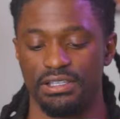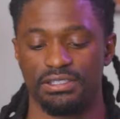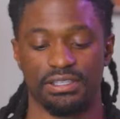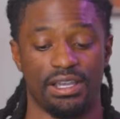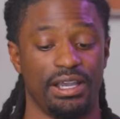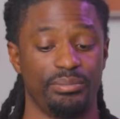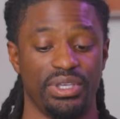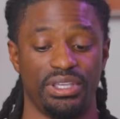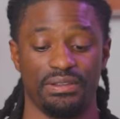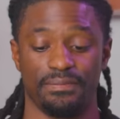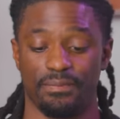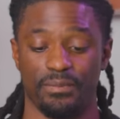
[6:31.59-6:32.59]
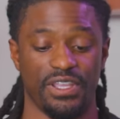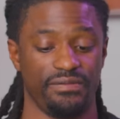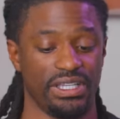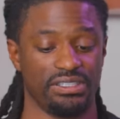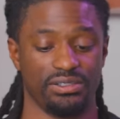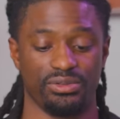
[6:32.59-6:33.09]
So I've been
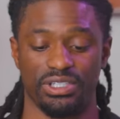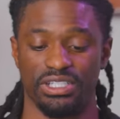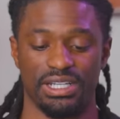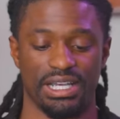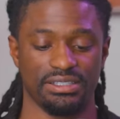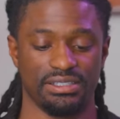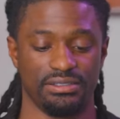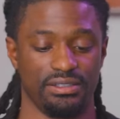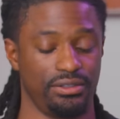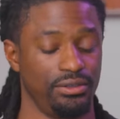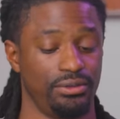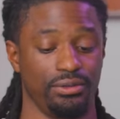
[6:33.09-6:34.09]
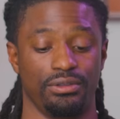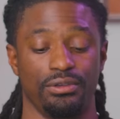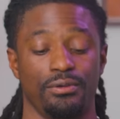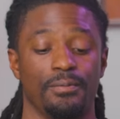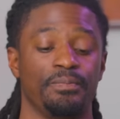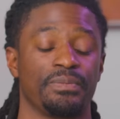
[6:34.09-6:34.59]
investing $20 into
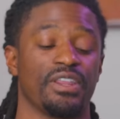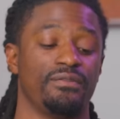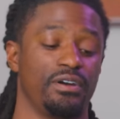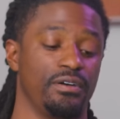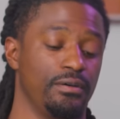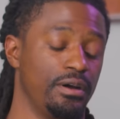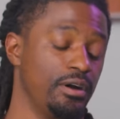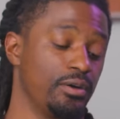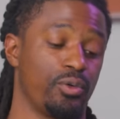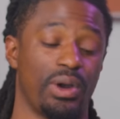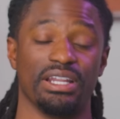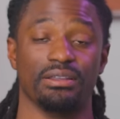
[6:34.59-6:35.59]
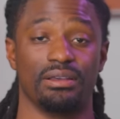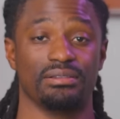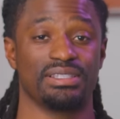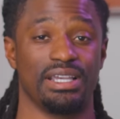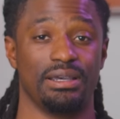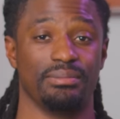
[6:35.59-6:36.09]
QQQ for quite a long
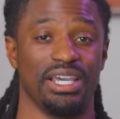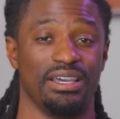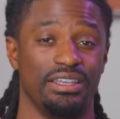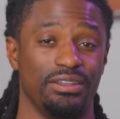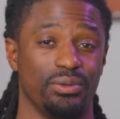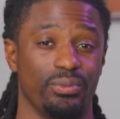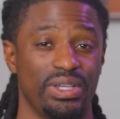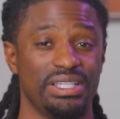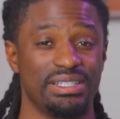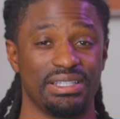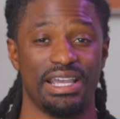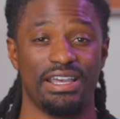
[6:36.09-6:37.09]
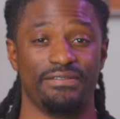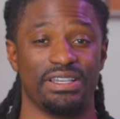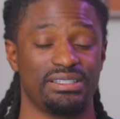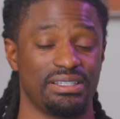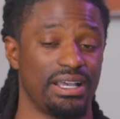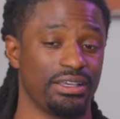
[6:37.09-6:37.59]
time now. And the reason that I
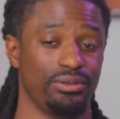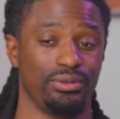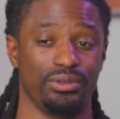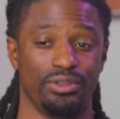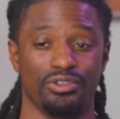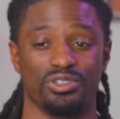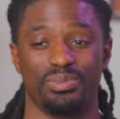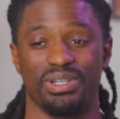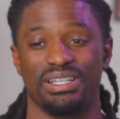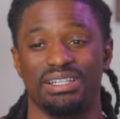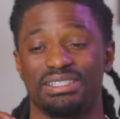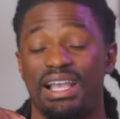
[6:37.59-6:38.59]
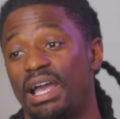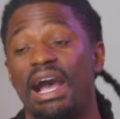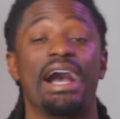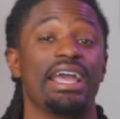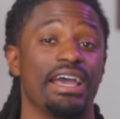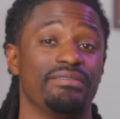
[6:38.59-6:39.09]
invest inside QQQ is because
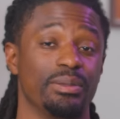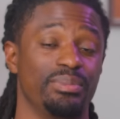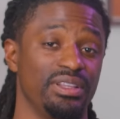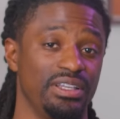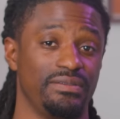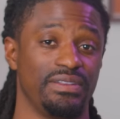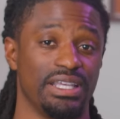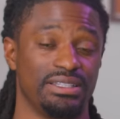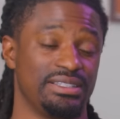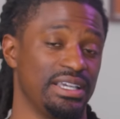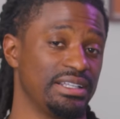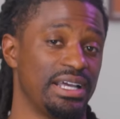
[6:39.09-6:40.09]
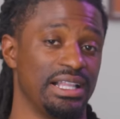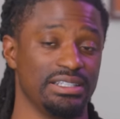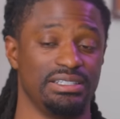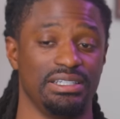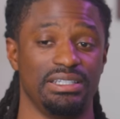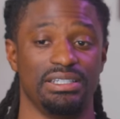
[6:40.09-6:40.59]
I have the belief that
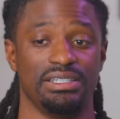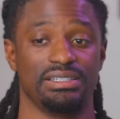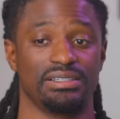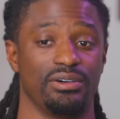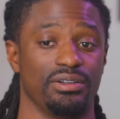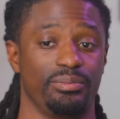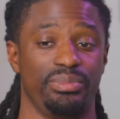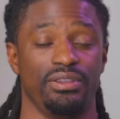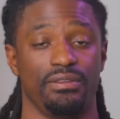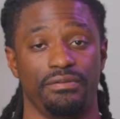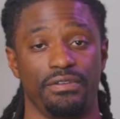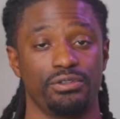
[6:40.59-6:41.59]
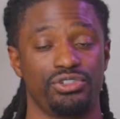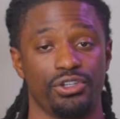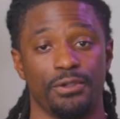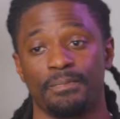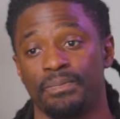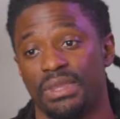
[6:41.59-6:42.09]
technology is going to be the
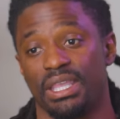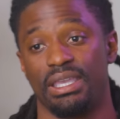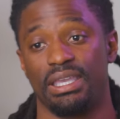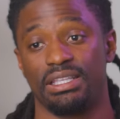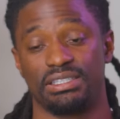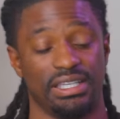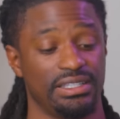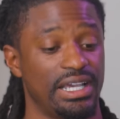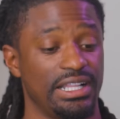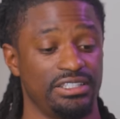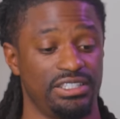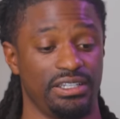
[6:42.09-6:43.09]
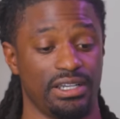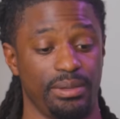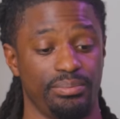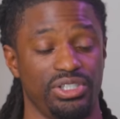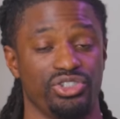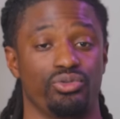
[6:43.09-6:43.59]
future, and technology
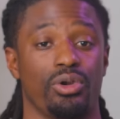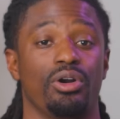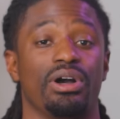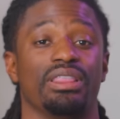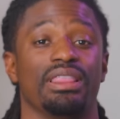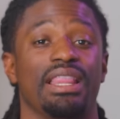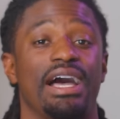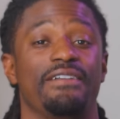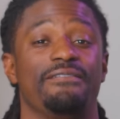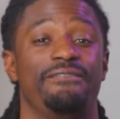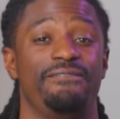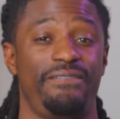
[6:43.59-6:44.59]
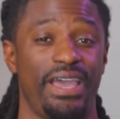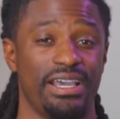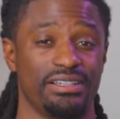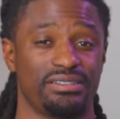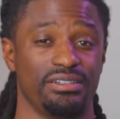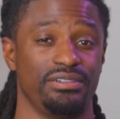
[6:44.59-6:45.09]
companies grow a lot
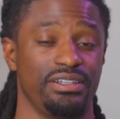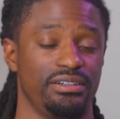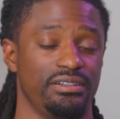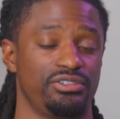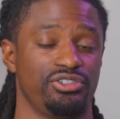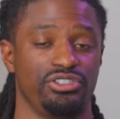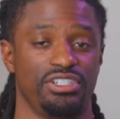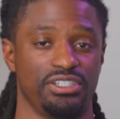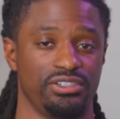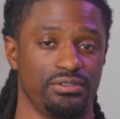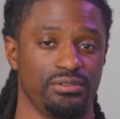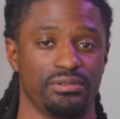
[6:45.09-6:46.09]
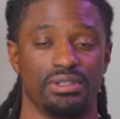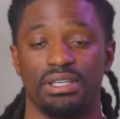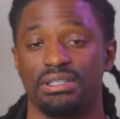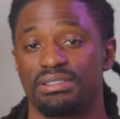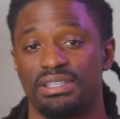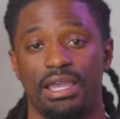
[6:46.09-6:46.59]
faster than the traditional
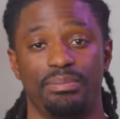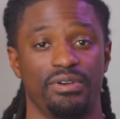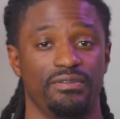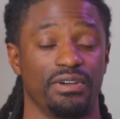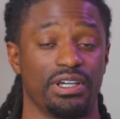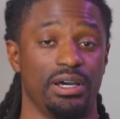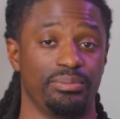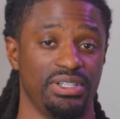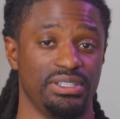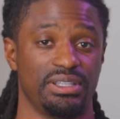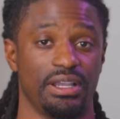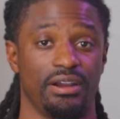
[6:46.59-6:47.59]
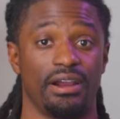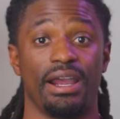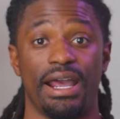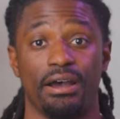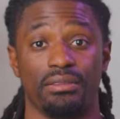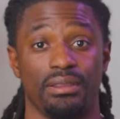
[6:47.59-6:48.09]
type of companies that are
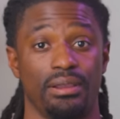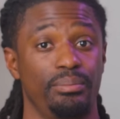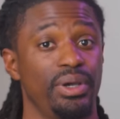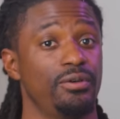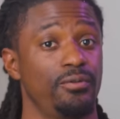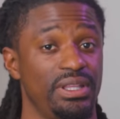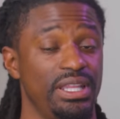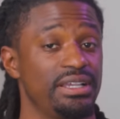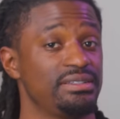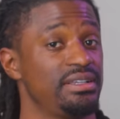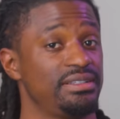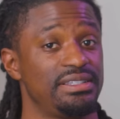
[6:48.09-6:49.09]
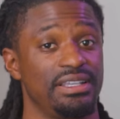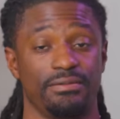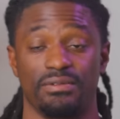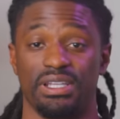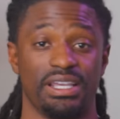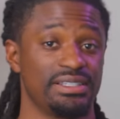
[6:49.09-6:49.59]
out there. But when there's a
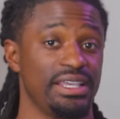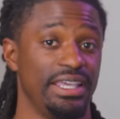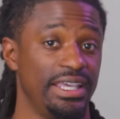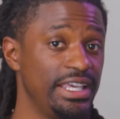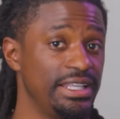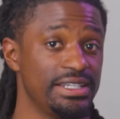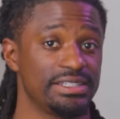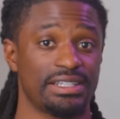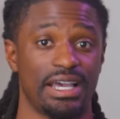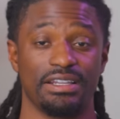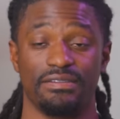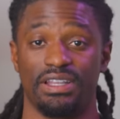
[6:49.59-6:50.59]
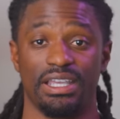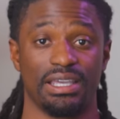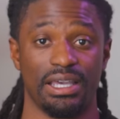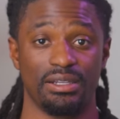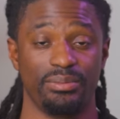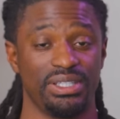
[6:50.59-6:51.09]
hit inside of the
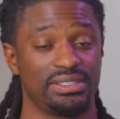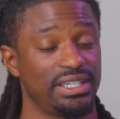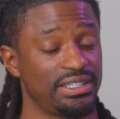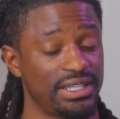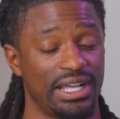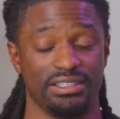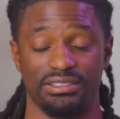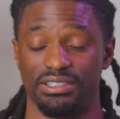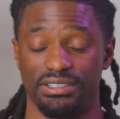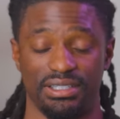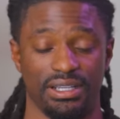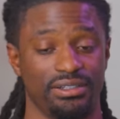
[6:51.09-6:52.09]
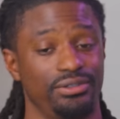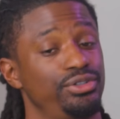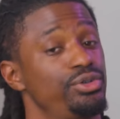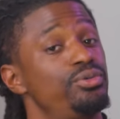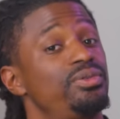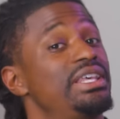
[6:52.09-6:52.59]
economy, technology sector
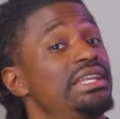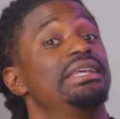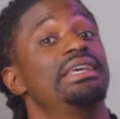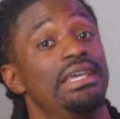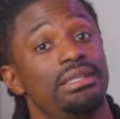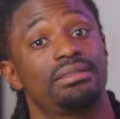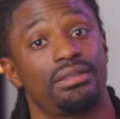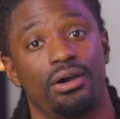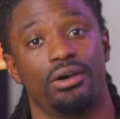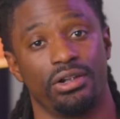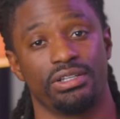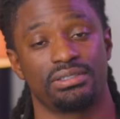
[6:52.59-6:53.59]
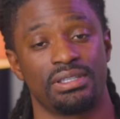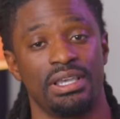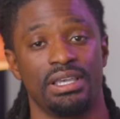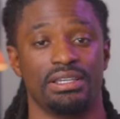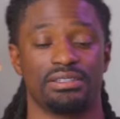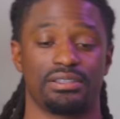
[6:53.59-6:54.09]
do get hit the hardest.
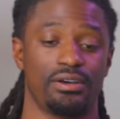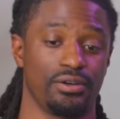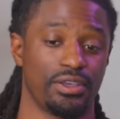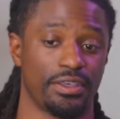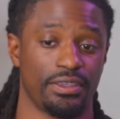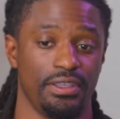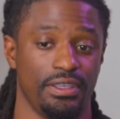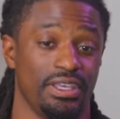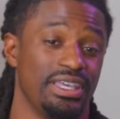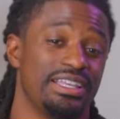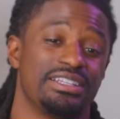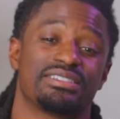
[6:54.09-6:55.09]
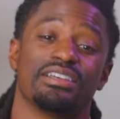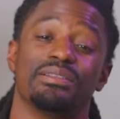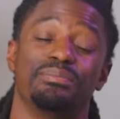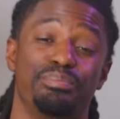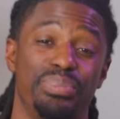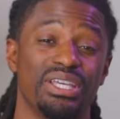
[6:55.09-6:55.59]
So it is a
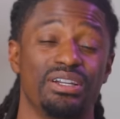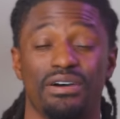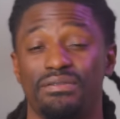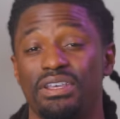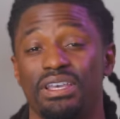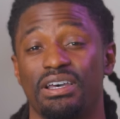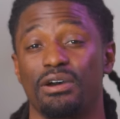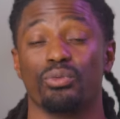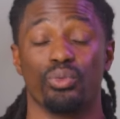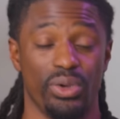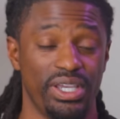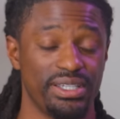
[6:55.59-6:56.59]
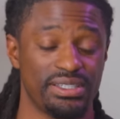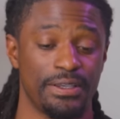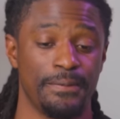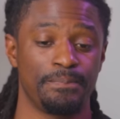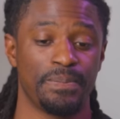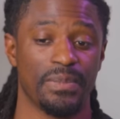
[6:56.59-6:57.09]
bit of a risk,
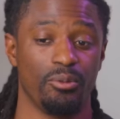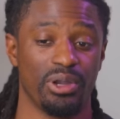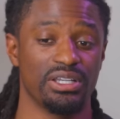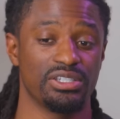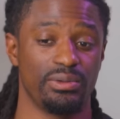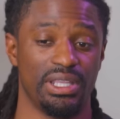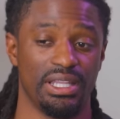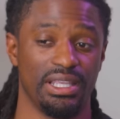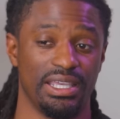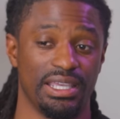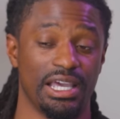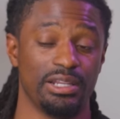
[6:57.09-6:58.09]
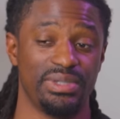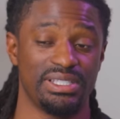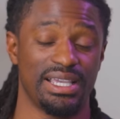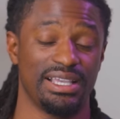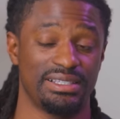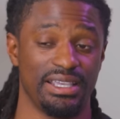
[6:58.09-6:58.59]
because when the economy
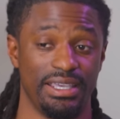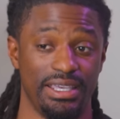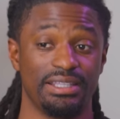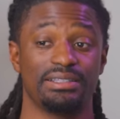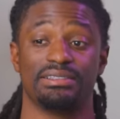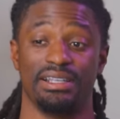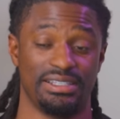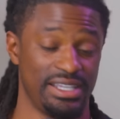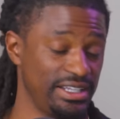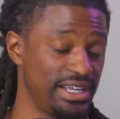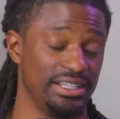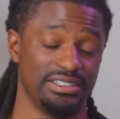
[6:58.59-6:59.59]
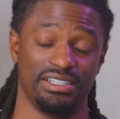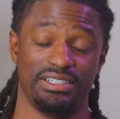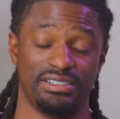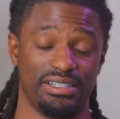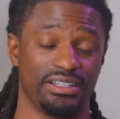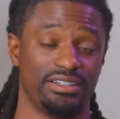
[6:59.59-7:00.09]
takes a hit, the technology
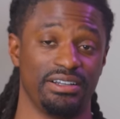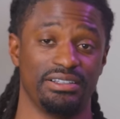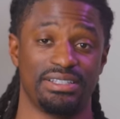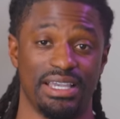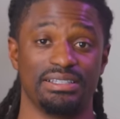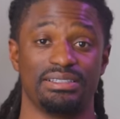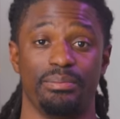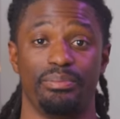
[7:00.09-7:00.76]
sector takes the